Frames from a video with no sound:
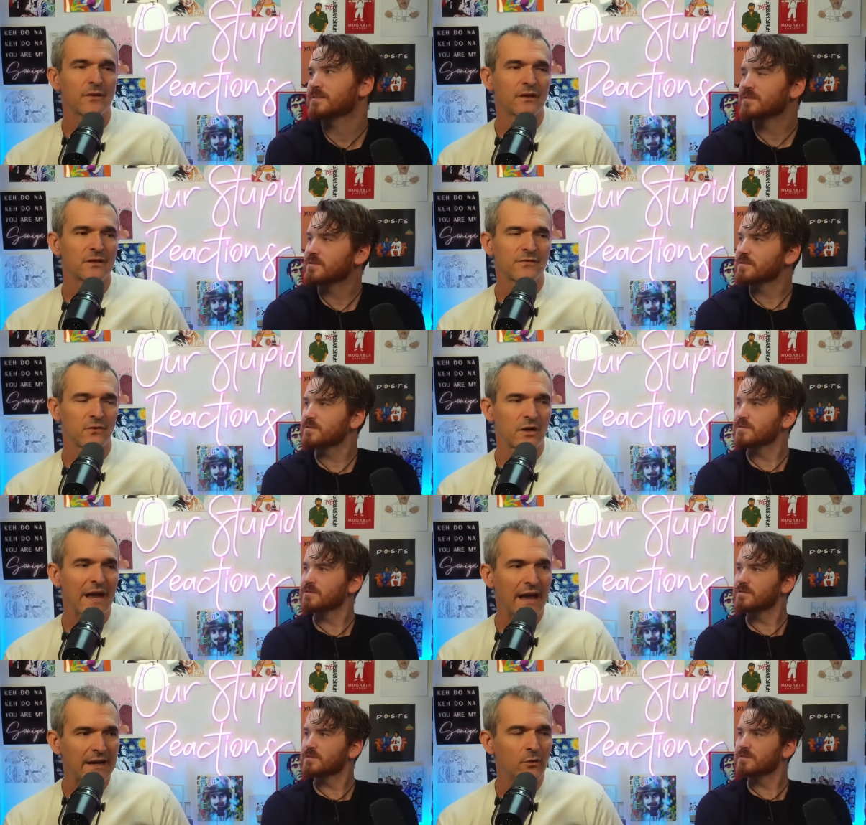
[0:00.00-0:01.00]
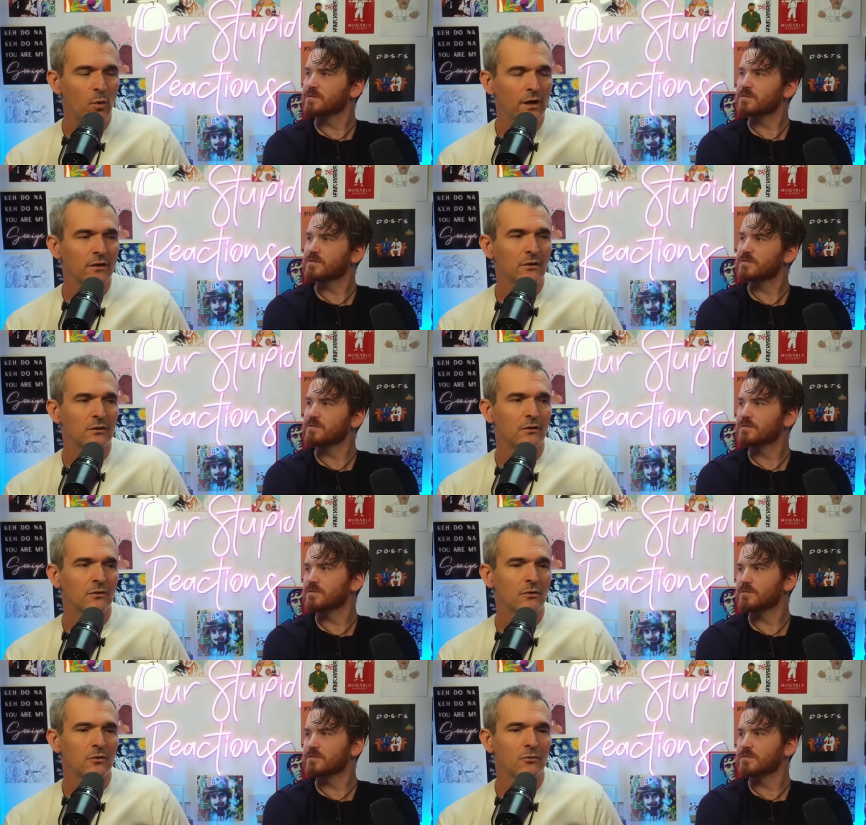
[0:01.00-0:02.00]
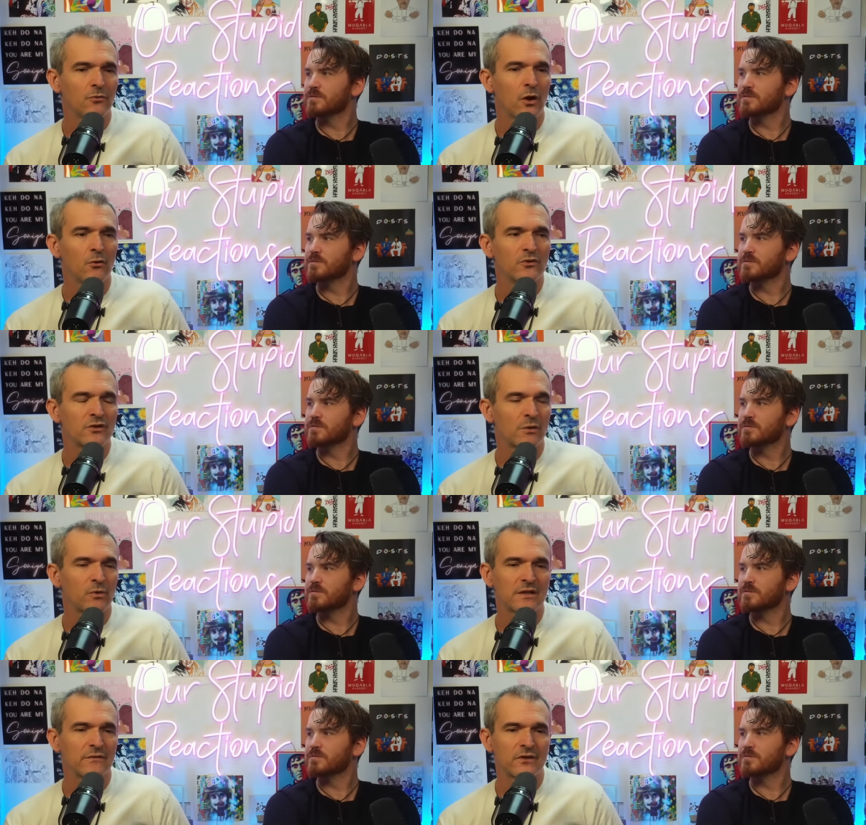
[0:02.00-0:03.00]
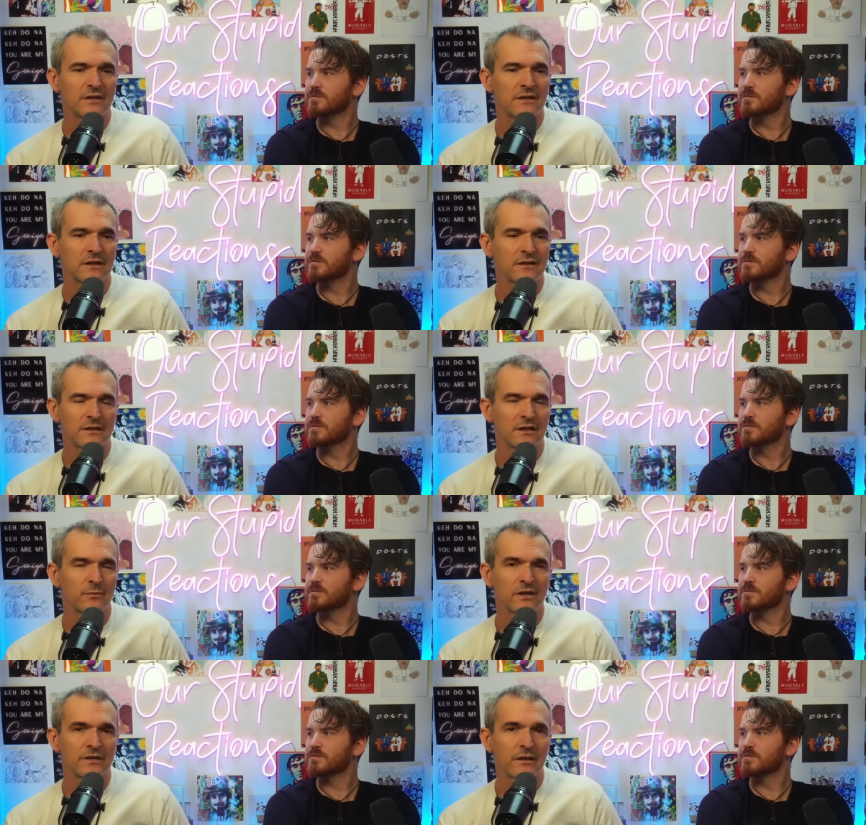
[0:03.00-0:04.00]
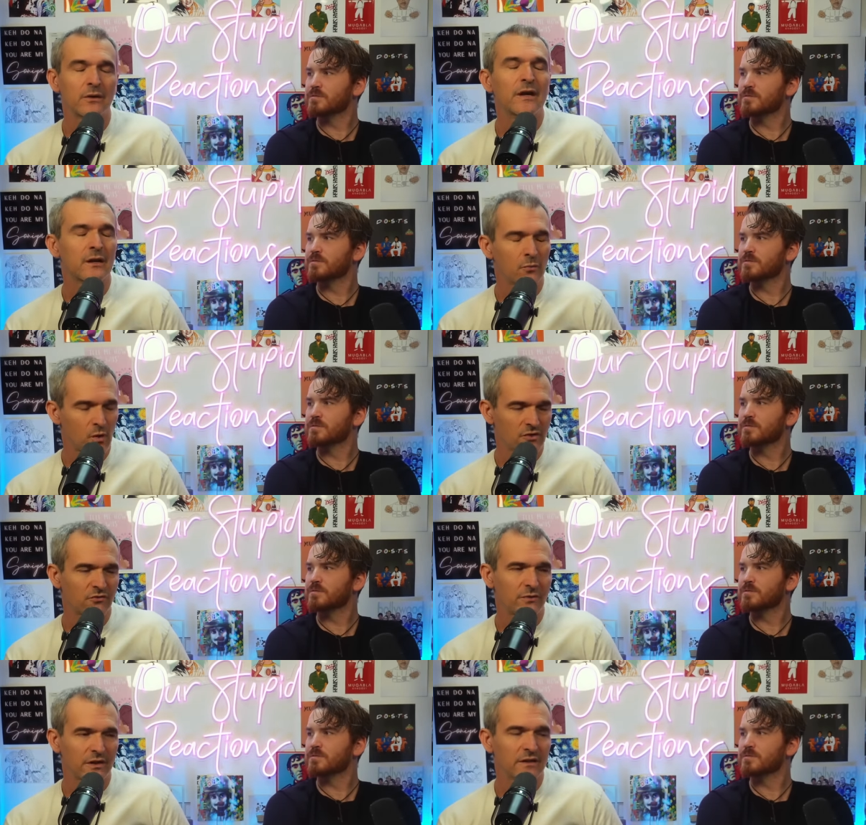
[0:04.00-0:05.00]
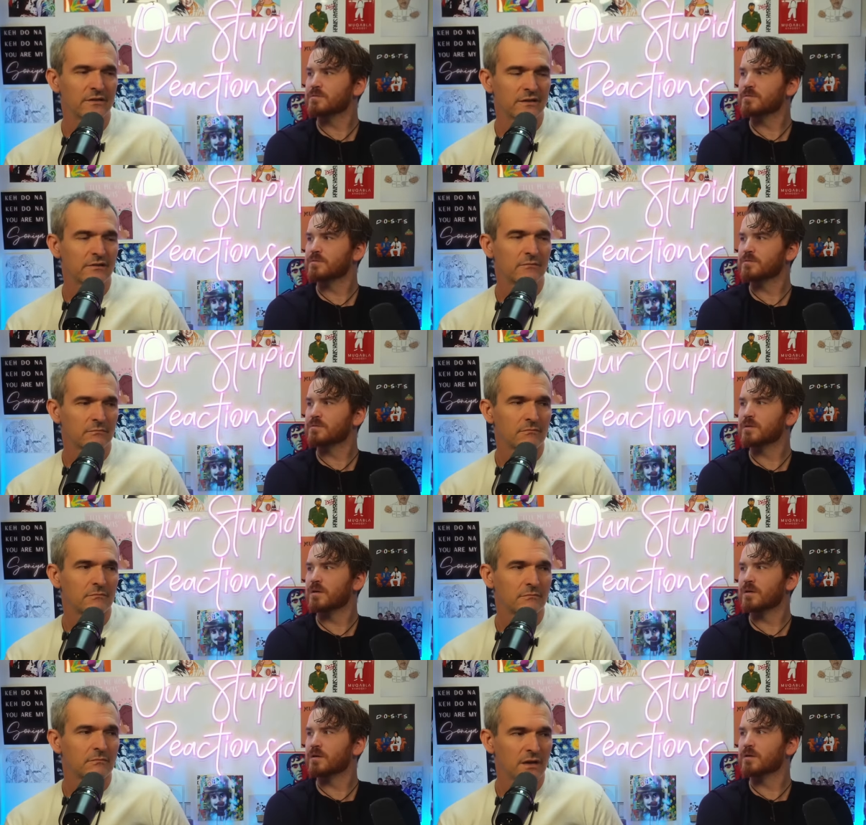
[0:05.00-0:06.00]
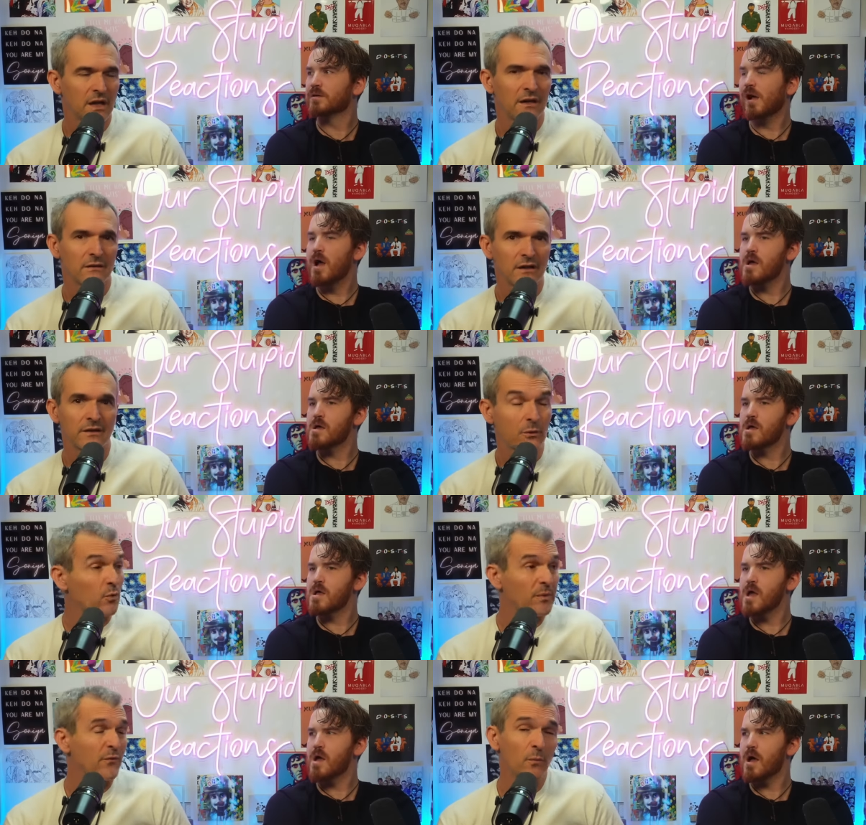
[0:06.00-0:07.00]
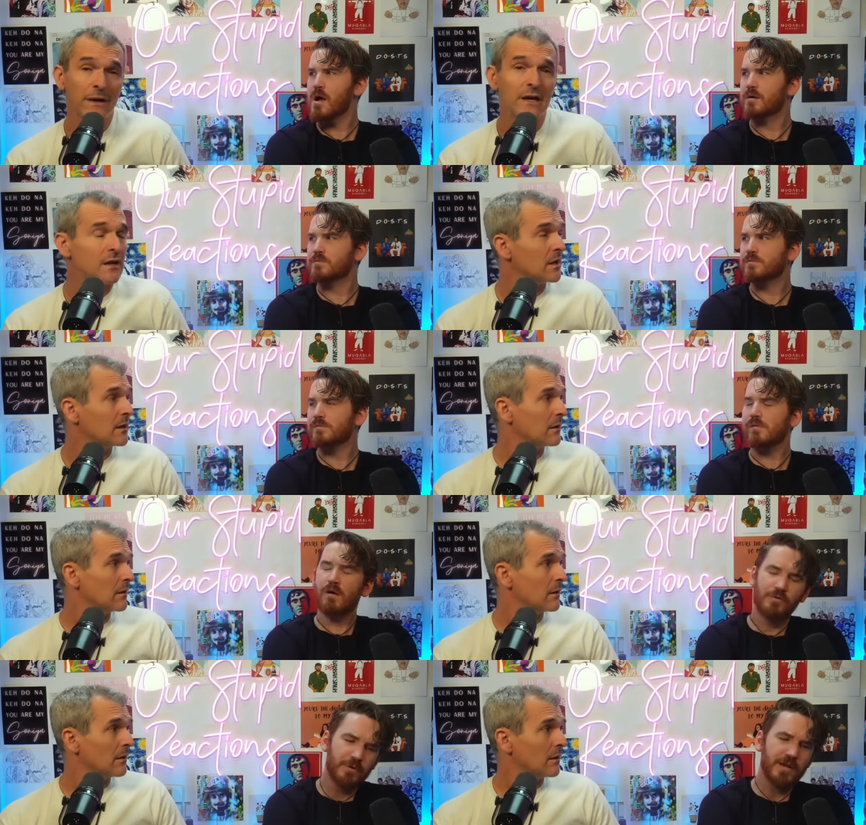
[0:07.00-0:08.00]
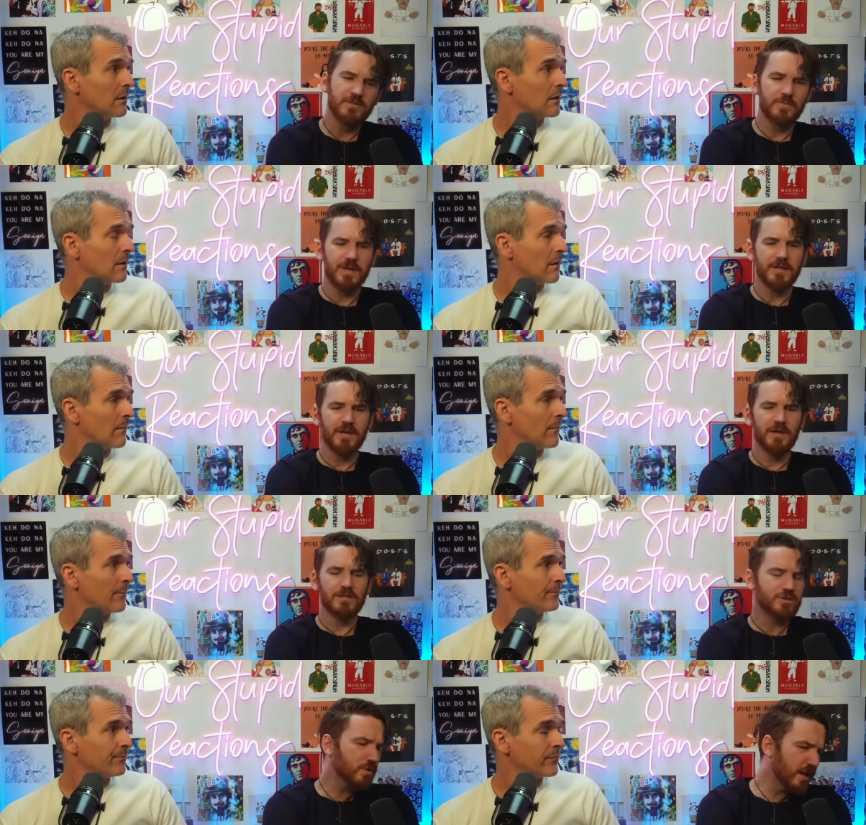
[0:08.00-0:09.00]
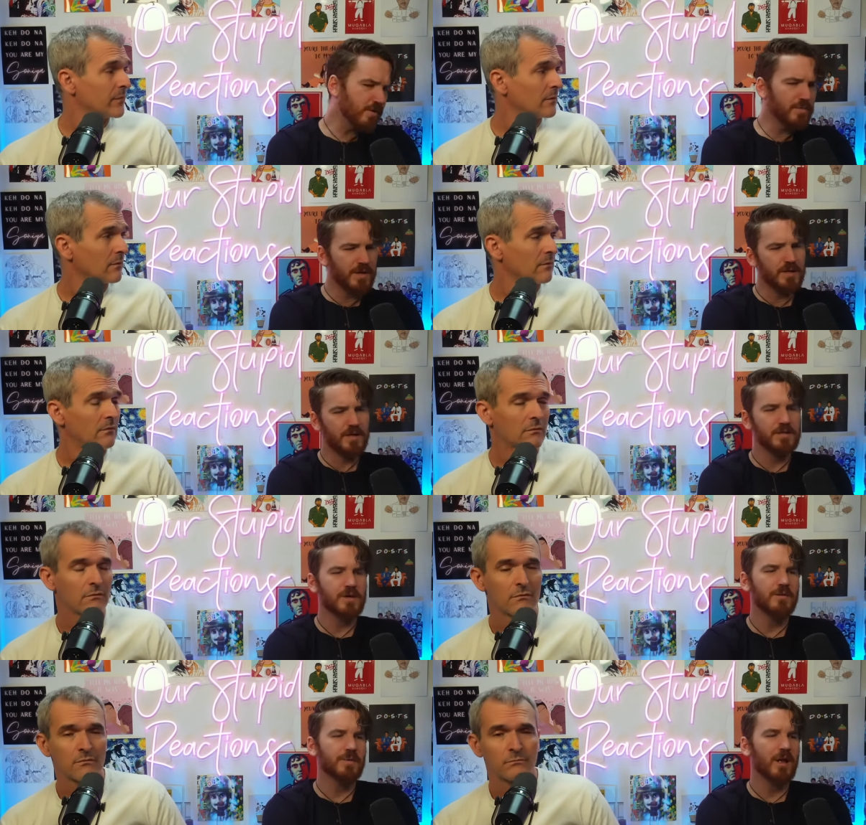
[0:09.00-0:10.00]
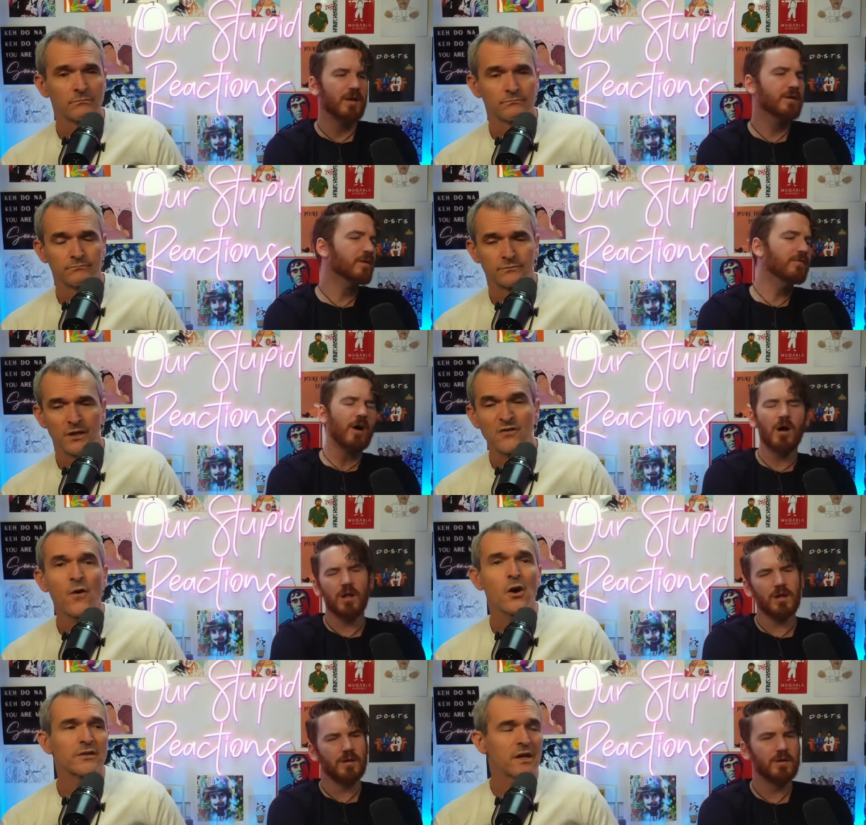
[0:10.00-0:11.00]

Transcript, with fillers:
Speaker 1: of the list for anyone who knows someone's never seen Indian cinema to say, okay, here, watch Three Idiots. Yeah.
Speaker 2: Yeah.
Speaker 1: It would be for me.
Speaker 2: Three Idiots would be in there. Sholay would be in there. In terms of
Speaker 1: as far as